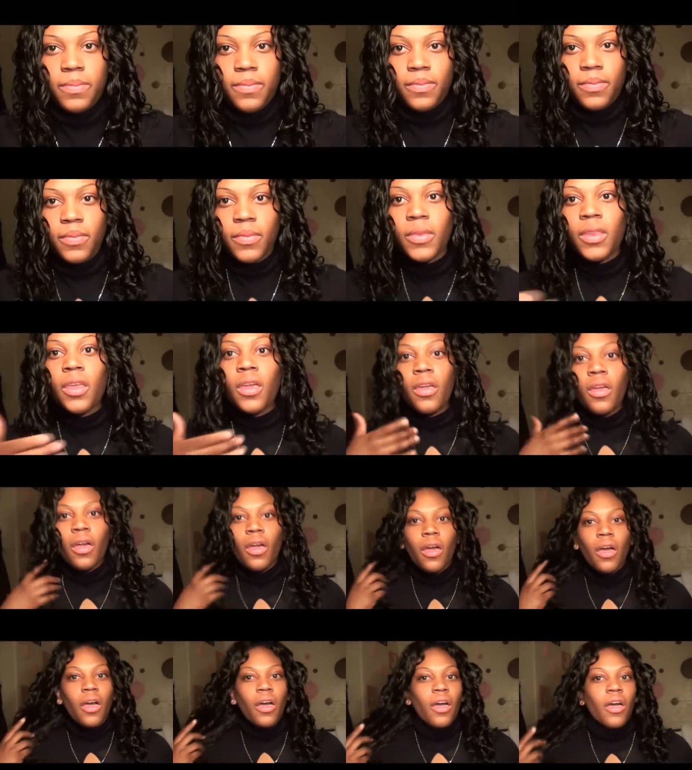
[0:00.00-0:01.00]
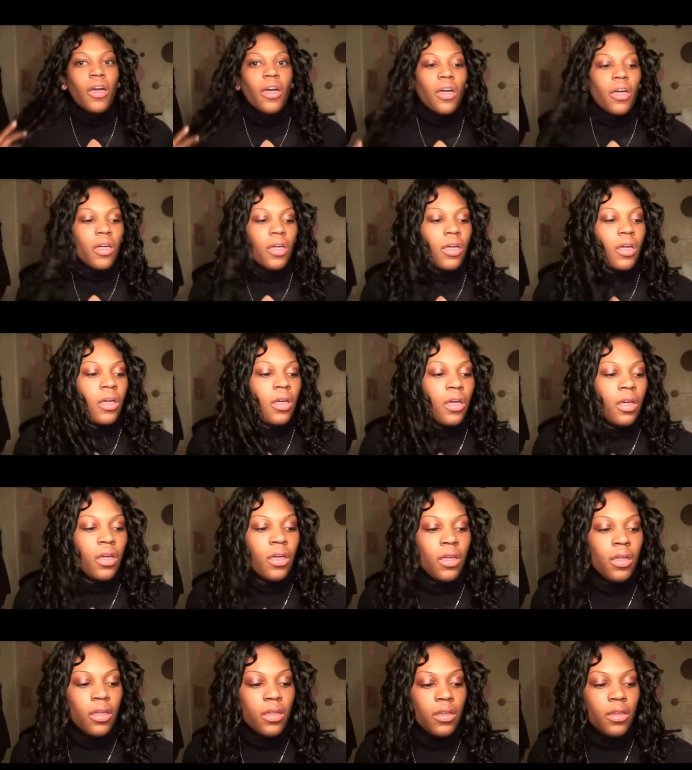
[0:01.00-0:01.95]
No one is speaking in this clip.